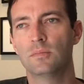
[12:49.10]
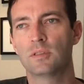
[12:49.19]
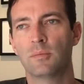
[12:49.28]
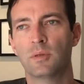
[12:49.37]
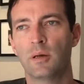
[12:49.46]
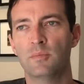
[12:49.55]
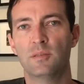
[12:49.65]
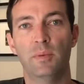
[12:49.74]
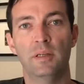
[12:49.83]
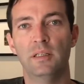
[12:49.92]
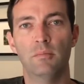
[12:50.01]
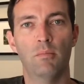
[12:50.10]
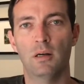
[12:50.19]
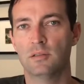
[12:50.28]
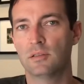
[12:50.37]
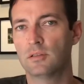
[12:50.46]
sometimes spending
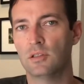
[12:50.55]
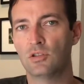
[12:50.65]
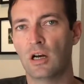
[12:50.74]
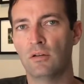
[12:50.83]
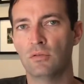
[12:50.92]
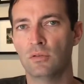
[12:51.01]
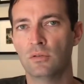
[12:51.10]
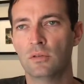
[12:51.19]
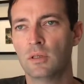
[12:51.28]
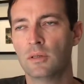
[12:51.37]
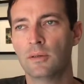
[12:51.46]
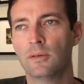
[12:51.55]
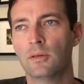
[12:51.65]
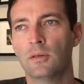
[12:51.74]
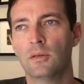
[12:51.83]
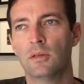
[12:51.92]
months to travel.
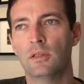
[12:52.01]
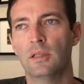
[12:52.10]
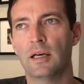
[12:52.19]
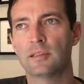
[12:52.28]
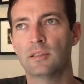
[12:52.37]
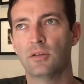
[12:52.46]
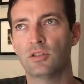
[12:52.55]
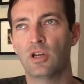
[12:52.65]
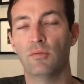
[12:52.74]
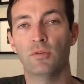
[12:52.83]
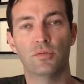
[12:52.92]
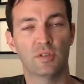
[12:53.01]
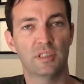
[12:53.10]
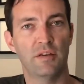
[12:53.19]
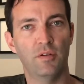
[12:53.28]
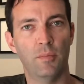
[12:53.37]
Last year I traveled for
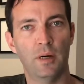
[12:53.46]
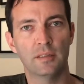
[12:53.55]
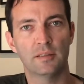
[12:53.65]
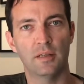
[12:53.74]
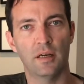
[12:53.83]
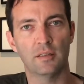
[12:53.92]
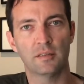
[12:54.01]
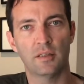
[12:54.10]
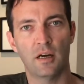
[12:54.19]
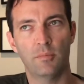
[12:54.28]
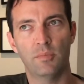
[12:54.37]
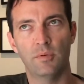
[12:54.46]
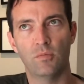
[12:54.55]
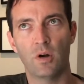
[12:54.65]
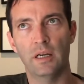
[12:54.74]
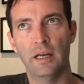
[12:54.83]
7 months nonstop,
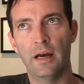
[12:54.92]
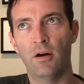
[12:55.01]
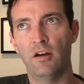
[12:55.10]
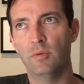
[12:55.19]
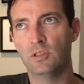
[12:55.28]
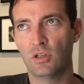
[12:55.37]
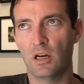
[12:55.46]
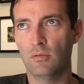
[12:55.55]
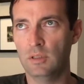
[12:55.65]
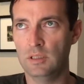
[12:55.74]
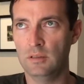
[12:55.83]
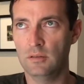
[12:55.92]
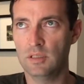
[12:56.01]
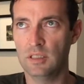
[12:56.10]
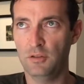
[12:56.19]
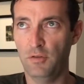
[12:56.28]
and right now I've been traveling
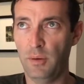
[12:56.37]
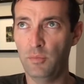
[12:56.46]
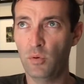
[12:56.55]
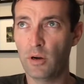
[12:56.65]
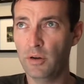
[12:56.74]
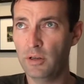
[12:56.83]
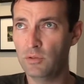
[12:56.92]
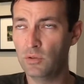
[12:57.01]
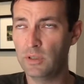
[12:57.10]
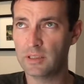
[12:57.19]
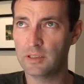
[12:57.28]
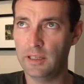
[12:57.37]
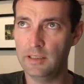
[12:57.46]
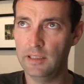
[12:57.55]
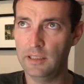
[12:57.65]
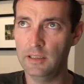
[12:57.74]
since February of
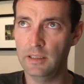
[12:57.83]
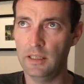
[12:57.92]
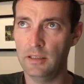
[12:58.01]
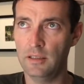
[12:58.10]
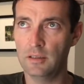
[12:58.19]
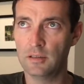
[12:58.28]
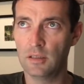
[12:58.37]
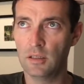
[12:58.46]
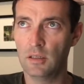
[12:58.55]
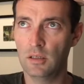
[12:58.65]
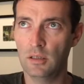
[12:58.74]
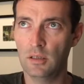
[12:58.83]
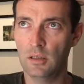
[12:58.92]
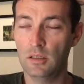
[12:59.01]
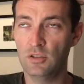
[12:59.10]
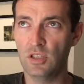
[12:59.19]
2019. It is
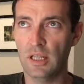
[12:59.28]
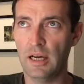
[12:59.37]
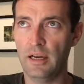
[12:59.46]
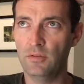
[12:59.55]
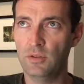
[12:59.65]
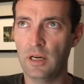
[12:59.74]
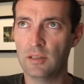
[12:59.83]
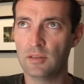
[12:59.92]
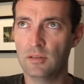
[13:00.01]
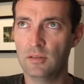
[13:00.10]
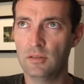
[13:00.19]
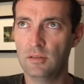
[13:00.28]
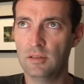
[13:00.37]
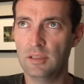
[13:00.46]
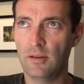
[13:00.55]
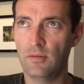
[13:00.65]
July of
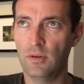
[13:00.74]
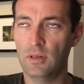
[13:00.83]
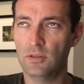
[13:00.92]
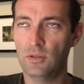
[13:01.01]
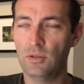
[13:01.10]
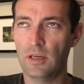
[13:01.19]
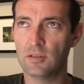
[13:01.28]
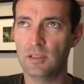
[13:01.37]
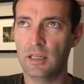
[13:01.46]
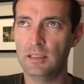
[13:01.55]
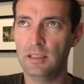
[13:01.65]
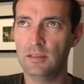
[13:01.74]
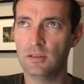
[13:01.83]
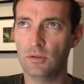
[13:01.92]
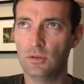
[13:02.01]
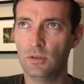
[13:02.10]
2019,
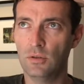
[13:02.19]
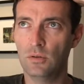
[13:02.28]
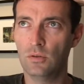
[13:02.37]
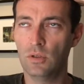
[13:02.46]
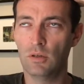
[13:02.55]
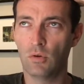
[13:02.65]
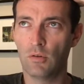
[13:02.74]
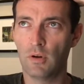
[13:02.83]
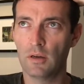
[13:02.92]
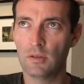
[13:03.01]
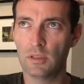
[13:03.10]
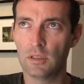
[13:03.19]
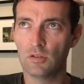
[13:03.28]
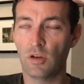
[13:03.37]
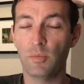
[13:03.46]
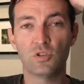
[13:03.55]
so
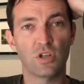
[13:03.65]
I've been